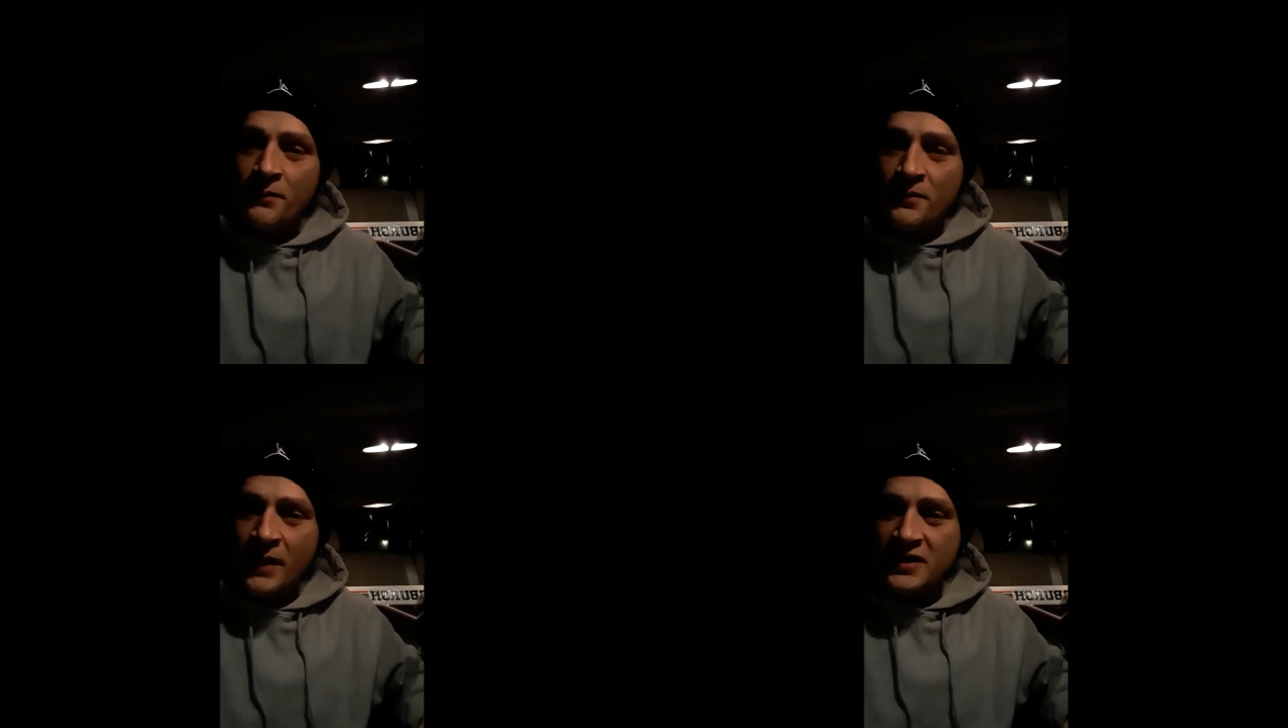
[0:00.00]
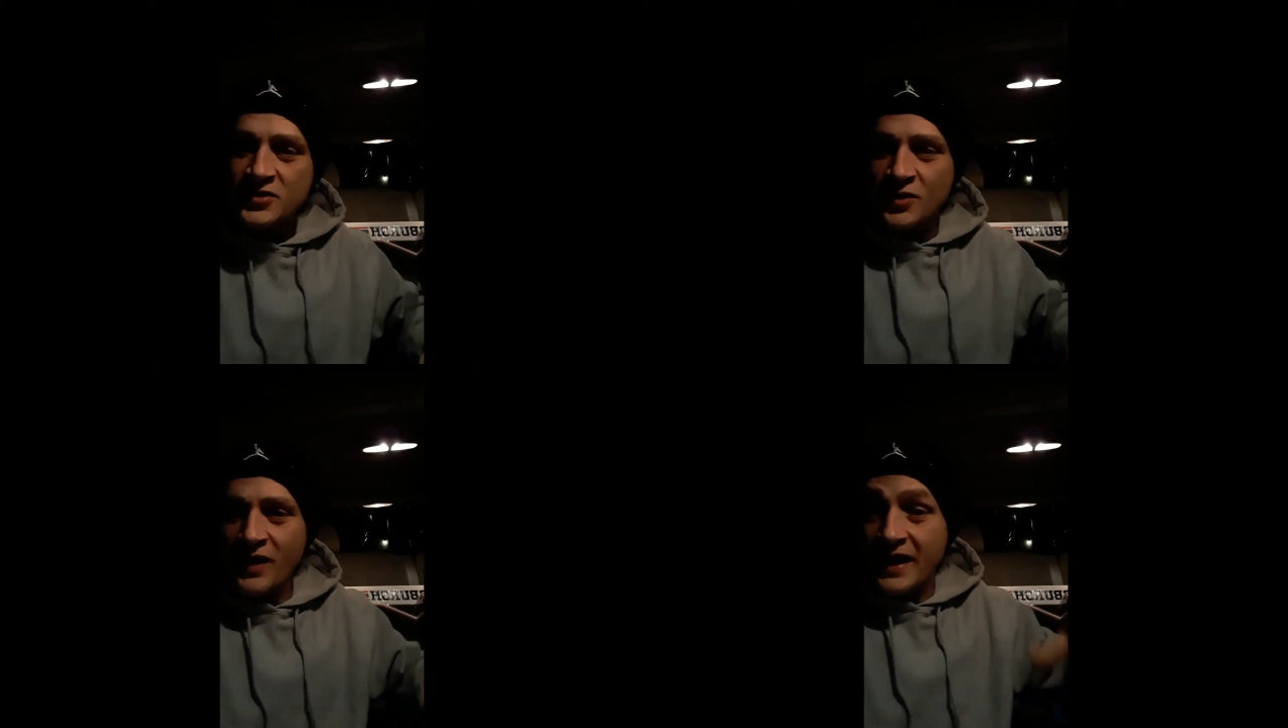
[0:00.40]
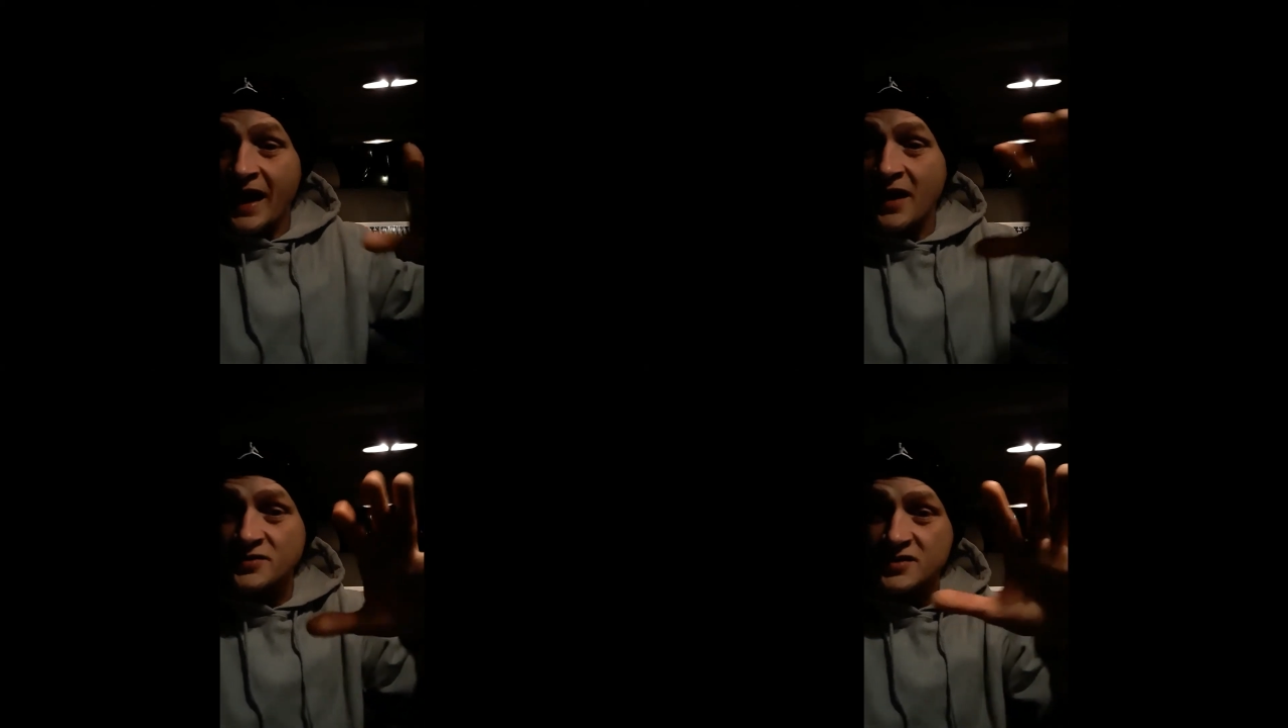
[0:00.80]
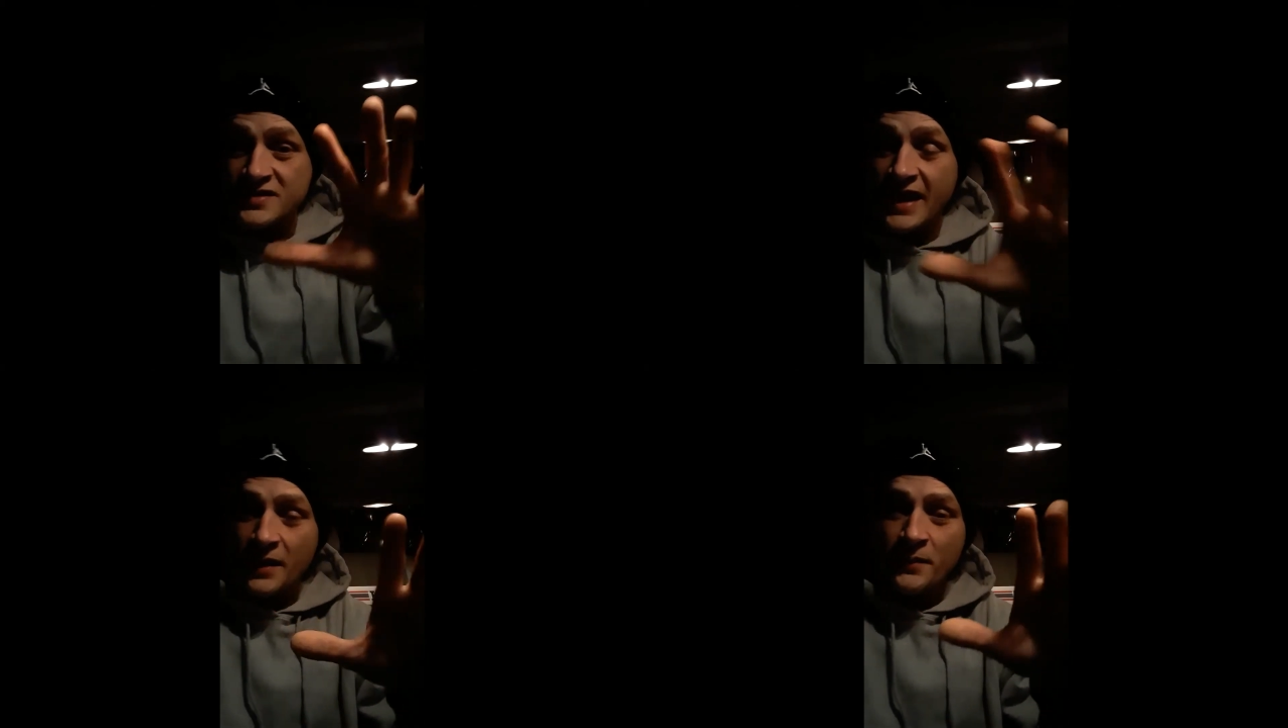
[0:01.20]
make sure right now, just
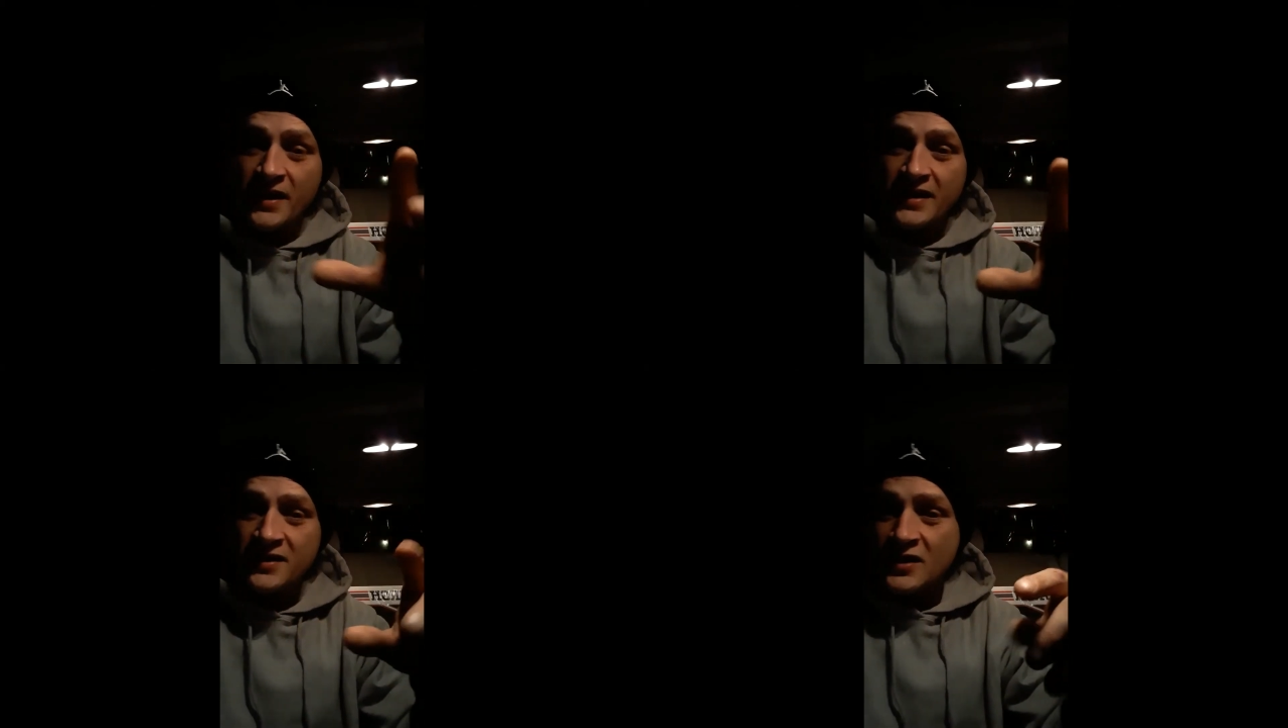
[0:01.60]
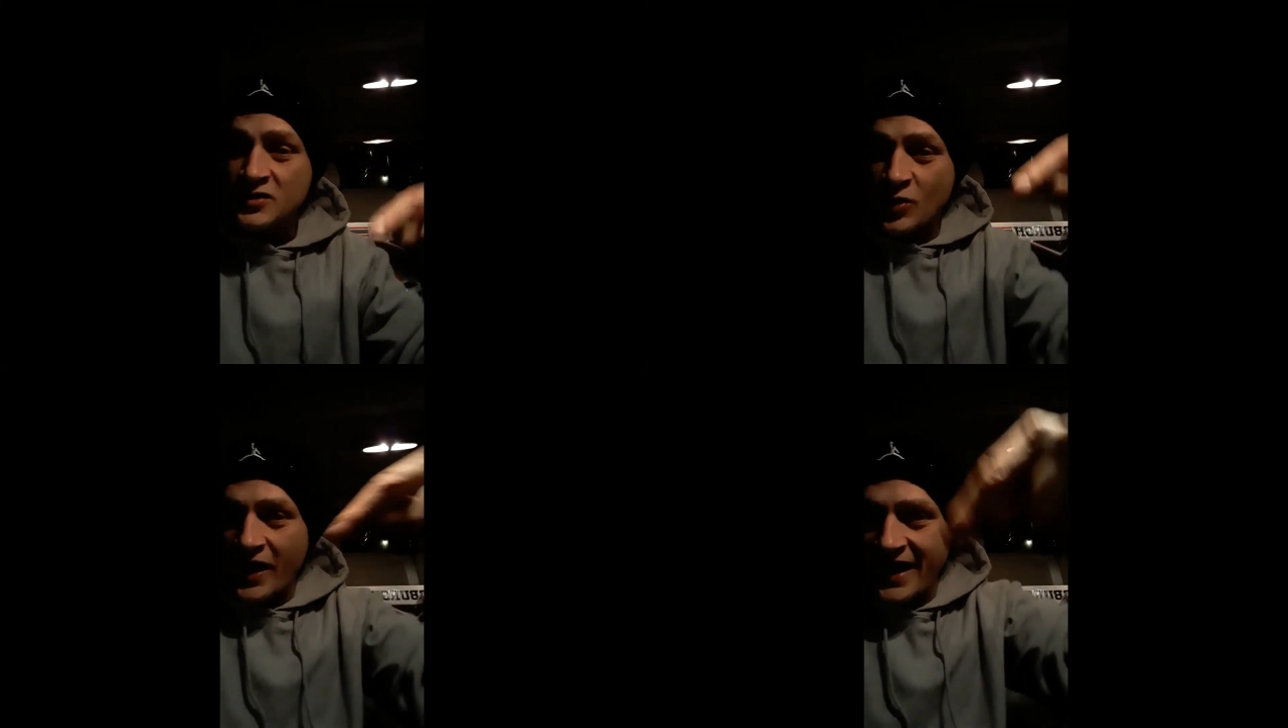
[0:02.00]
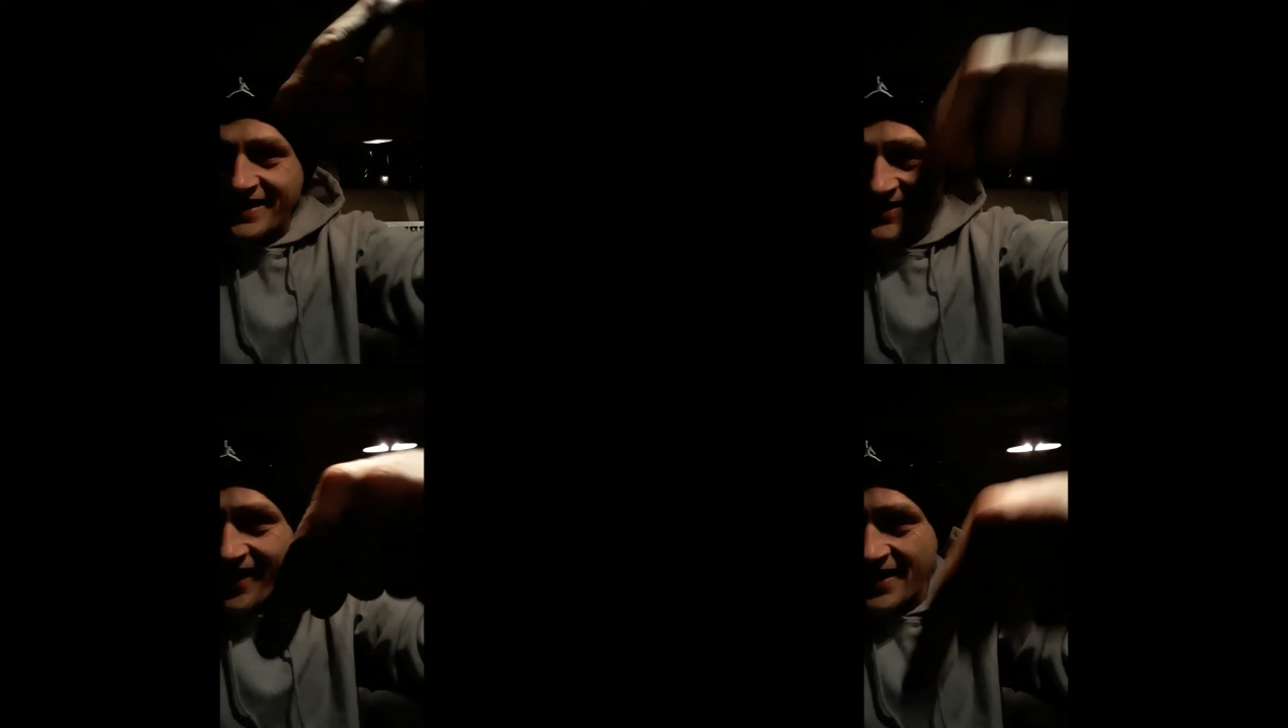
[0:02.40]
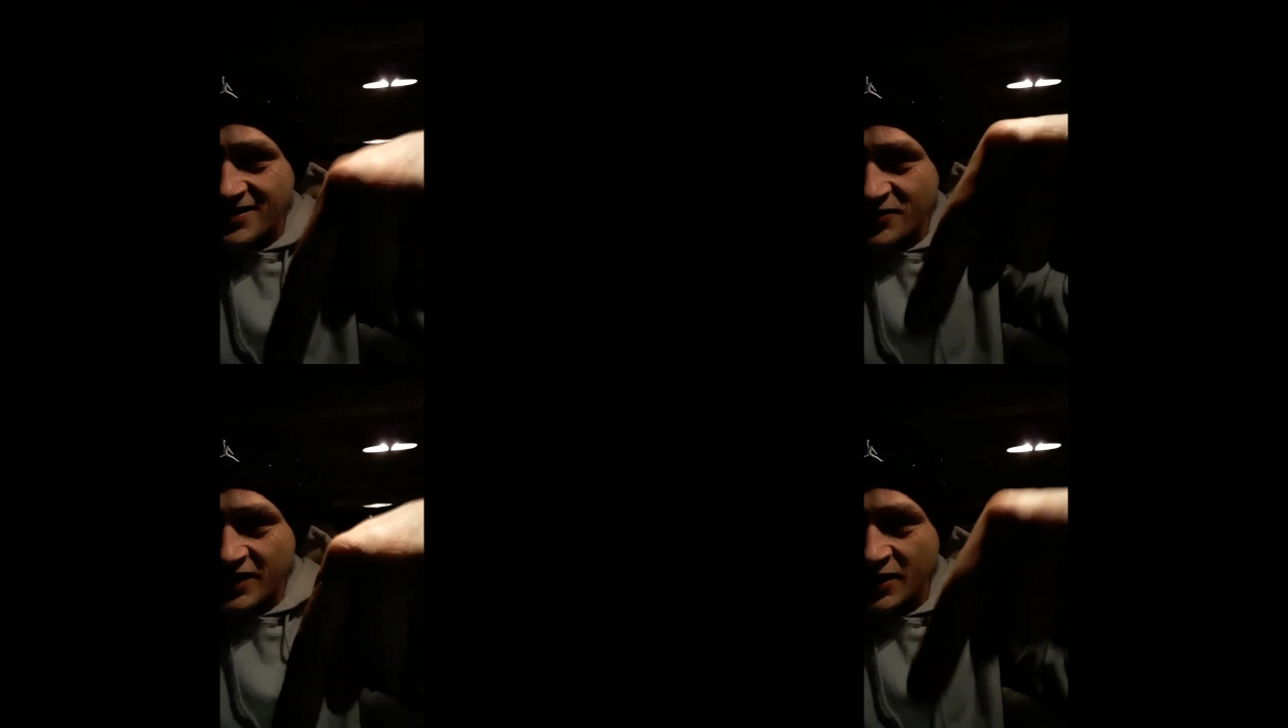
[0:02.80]
take a minute to go ahead and like the
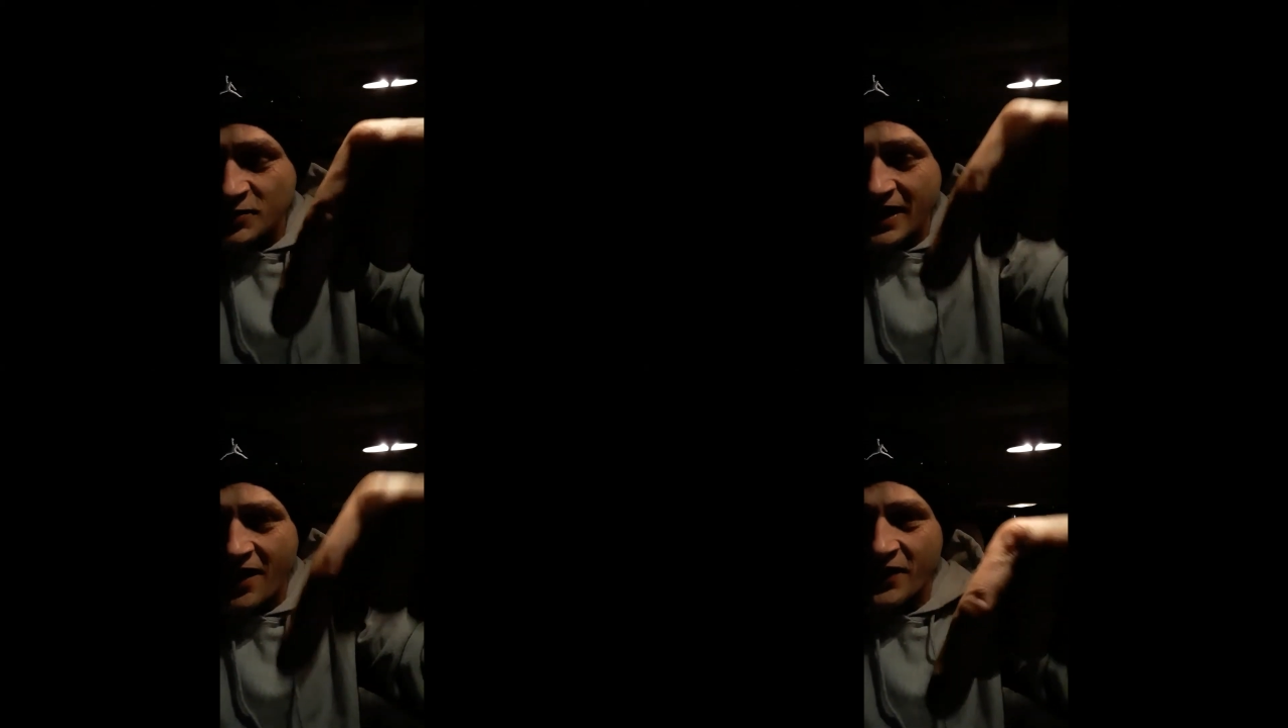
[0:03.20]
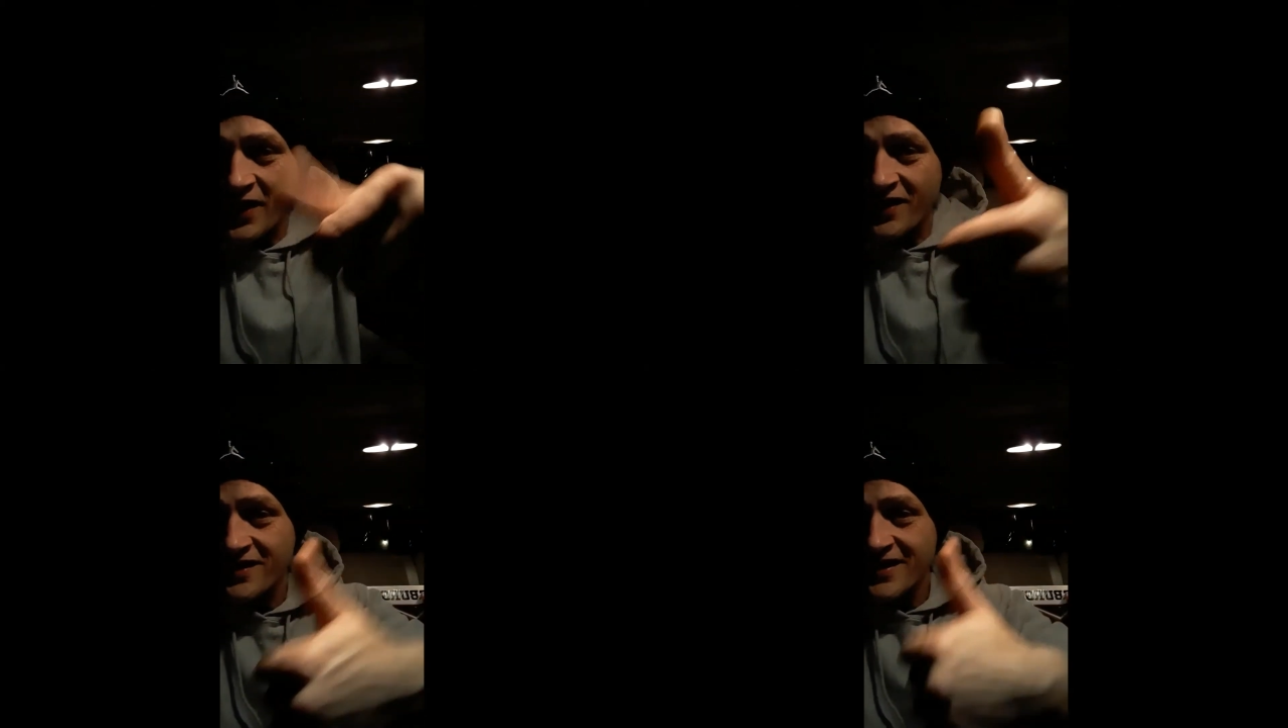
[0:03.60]
video down there,